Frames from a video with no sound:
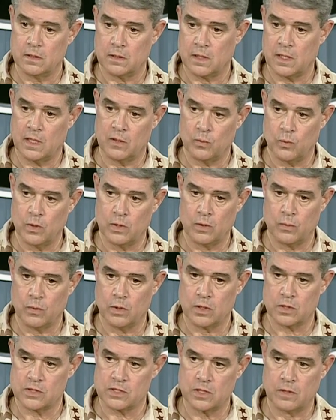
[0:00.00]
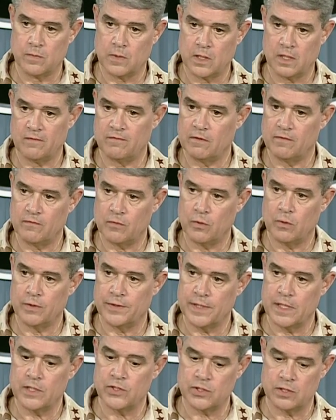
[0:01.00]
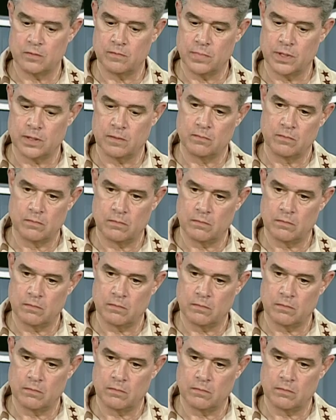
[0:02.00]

can't wor work some level of coordination, but,